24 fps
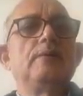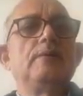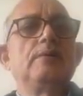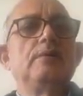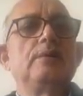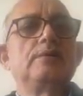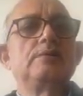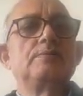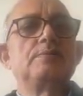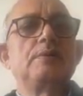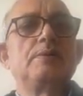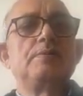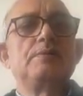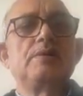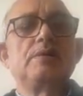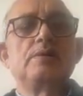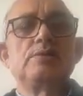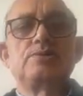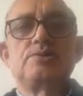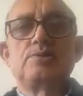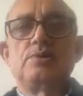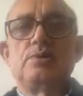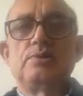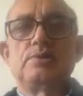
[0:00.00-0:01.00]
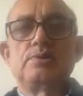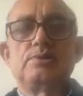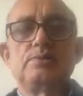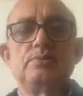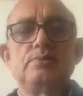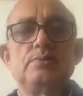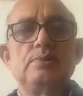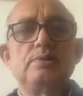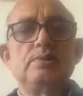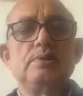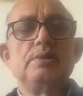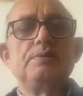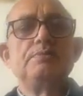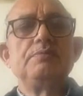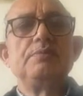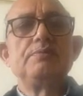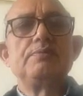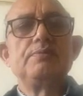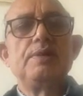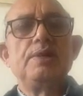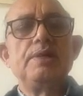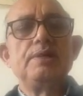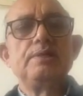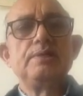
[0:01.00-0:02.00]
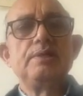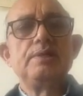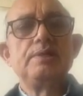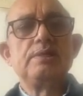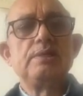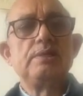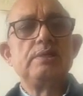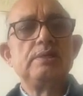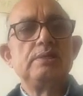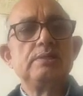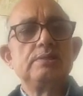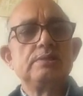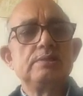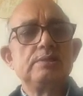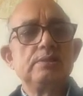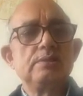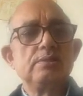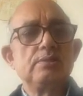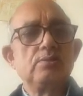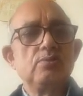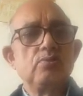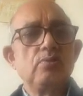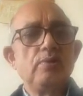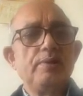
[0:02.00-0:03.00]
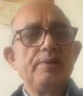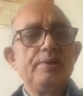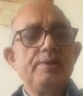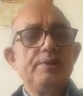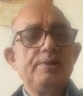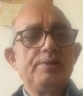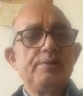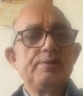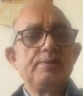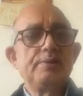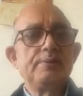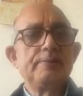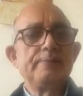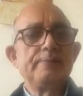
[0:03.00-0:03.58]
experimental short story, then we find that it is quite